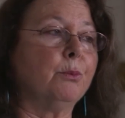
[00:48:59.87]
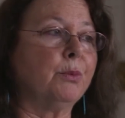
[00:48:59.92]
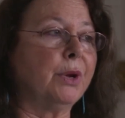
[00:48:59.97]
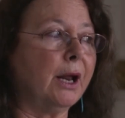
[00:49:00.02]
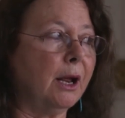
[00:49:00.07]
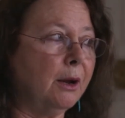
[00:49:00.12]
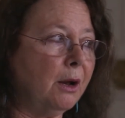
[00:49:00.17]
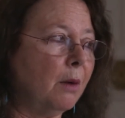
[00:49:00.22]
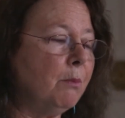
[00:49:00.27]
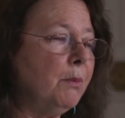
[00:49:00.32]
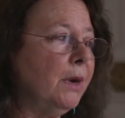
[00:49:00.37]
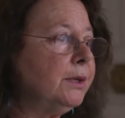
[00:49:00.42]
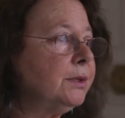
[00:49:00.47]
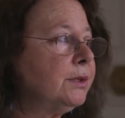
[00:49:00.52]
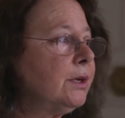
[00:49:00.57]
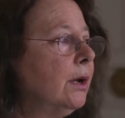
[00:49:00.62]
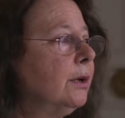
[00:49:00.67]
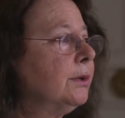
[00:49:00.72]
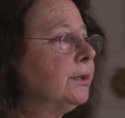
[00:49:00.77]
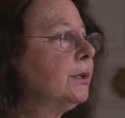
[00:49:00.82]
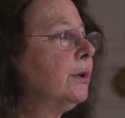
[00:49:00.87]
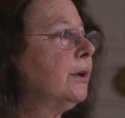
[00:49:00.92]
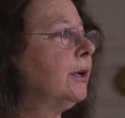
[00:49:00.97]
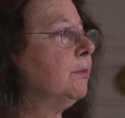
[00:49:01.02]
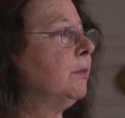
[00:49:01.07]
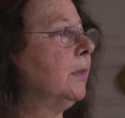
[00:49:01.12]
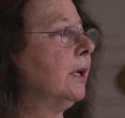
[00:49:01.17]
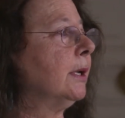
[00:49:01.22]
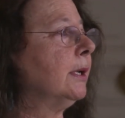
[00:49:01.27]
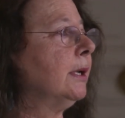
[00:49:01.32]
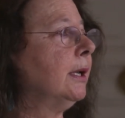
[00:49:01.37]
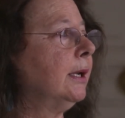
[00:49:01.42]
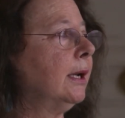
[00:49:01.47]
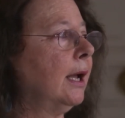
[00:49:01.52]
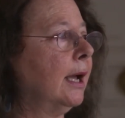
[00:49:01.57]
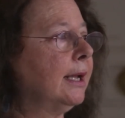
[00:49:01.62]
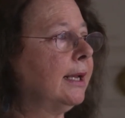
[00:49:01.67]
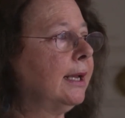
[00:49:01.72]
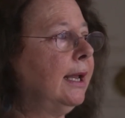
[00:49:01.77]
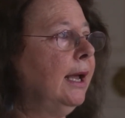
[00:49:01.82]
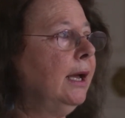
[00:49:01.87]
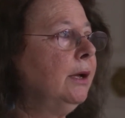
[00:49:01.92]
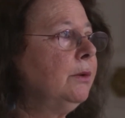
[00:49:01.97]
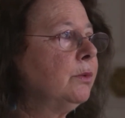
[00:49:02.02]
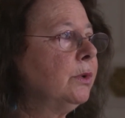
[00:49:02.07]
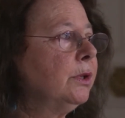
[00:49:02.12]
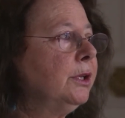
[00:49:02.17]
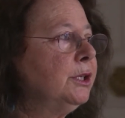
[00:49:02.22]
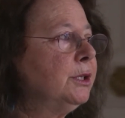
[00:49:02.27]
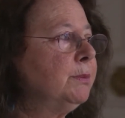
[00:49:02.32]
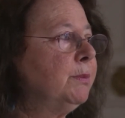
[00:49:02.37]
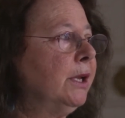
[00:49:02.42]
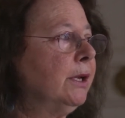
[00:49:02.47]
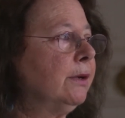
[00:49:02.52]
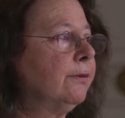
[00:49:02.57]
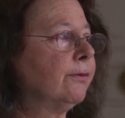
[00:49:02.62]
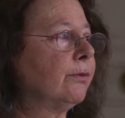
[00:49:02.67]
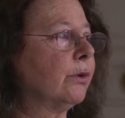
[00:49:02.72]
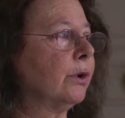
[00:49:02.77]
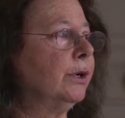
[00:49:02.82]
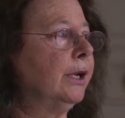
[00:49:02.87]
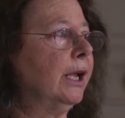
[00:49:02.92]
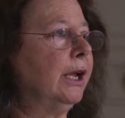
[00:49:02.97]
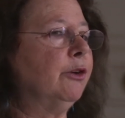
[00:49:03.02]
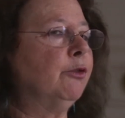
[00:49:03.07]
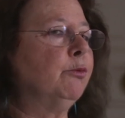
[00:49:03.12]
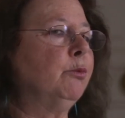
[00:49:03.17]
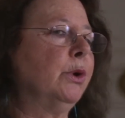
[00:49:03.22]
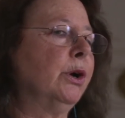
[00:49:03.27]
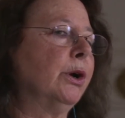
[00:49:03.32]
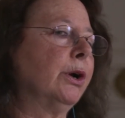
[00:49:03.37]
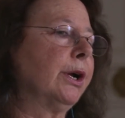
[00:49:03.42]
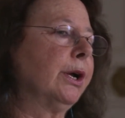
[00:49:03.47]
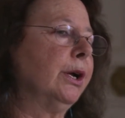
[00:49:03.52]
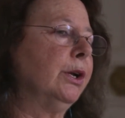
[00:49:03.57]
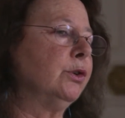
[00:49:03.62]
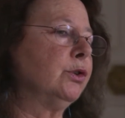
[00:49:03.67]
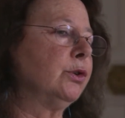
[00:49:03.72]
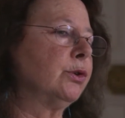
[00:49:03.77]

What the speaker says: But I must also admit, and I can't really speak for Native American